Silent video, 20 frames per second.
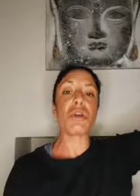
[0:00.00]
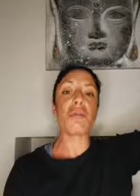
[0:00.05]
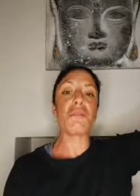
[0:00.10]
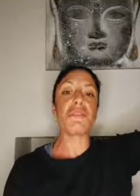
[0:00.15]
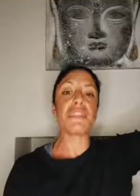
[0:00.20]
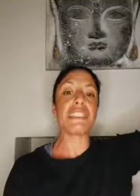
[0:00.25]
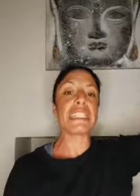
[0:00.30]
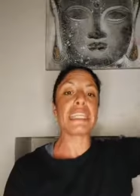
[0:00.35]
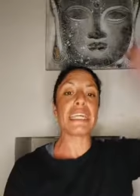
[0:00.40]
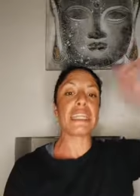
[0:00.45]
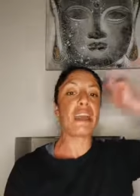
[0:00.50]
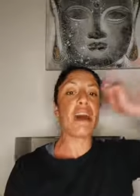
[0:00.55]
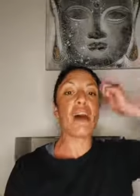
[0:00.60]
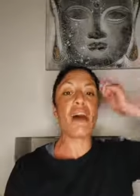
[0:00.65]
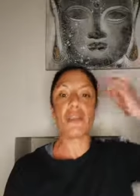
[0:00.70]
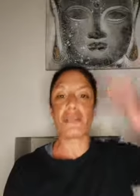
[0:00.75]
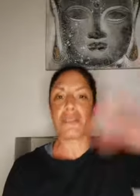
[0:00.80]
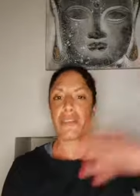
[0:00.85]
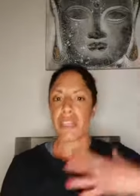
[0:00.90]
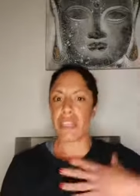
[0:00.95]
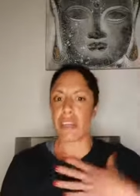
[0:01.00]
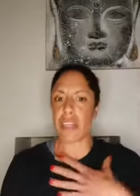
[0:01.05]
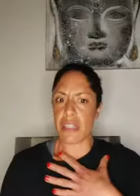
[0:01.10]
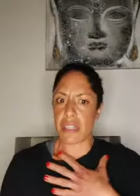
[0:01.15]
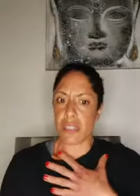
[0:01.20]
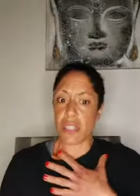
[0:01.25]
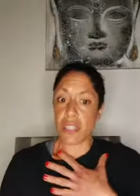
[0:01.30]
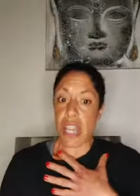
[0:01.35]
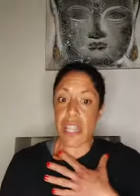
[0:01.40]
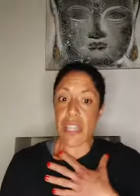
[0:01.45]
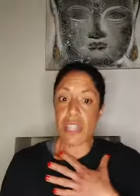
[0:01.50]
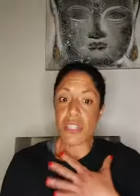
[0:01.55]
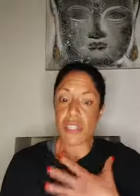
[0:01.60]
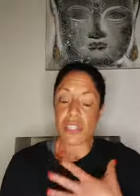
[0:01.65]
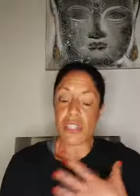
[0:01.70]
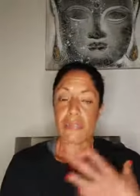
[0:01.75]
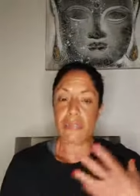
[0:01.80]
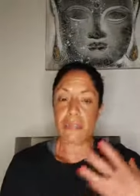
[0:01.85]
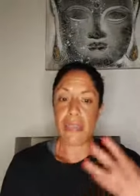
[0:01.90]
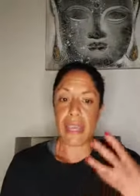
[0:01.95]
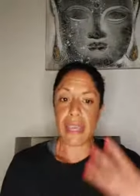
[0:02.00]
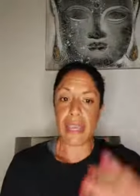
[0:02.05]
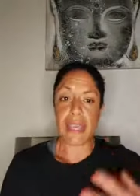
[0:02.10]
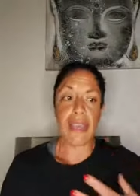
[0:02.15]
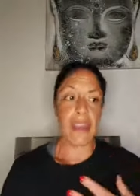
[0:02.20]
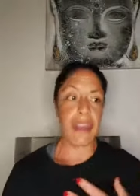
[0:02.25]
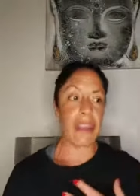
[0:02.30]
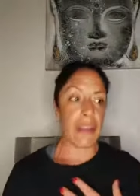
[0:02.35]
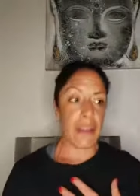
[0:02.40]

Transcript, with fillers: on for dear life and it changes me